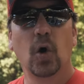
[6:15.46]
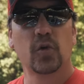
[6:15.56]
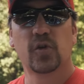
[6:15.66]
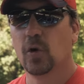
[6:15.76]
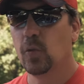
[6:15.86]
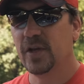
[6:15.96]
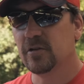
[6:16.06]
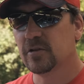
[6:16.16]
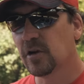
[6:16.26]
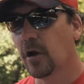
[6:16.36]
Also, when
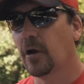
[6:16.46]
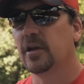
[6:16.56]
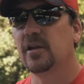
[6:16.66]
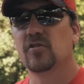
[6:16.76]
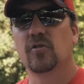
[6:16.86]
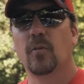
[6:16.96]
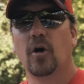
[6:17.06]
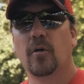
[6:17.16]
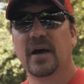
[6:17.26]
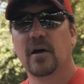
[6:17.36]
you're targeting
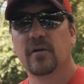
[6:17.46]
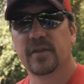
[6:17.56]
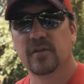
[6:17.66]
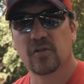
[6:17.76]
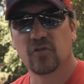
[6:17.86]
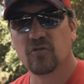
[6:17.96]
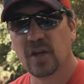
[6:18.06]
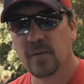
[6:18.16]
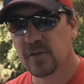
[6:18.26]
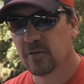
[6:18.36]
smallmouth in
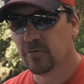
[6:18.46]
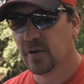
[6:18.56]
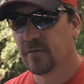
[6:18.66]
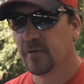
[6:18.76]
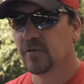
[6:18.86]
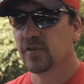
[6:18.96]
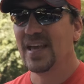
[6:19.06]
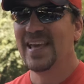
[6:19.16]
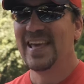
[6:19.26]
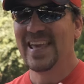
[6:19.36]
streams and rivers,
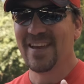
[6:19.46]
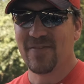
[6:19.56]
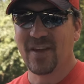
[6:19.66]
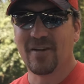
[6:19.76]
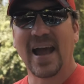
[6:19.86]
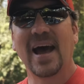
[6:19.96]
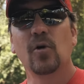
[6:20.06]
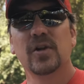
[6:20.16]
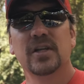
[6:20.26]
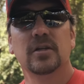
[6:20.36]
if they're
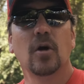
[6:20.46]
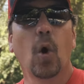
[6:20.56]
out in an